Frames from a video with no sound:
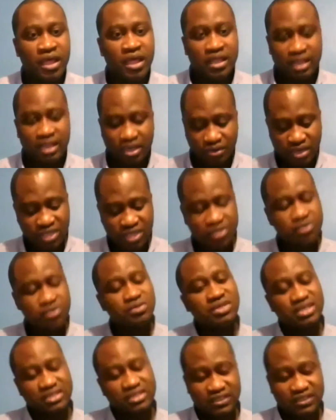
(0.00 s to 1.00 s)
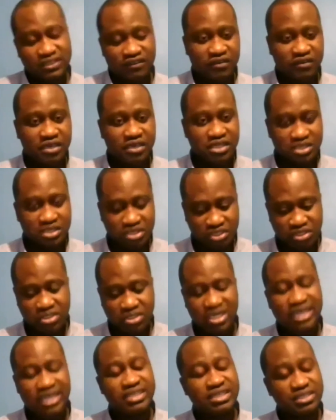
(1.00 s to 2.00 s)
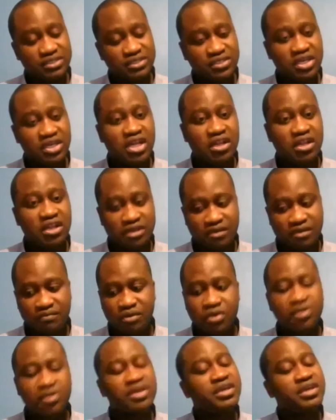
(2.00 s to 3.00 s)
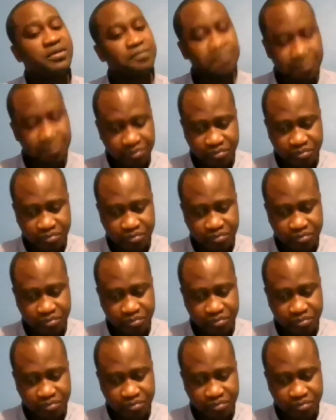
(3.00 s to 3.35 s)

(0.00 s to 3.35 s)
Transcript: Now, as soon as they finish, I then tell them, okay,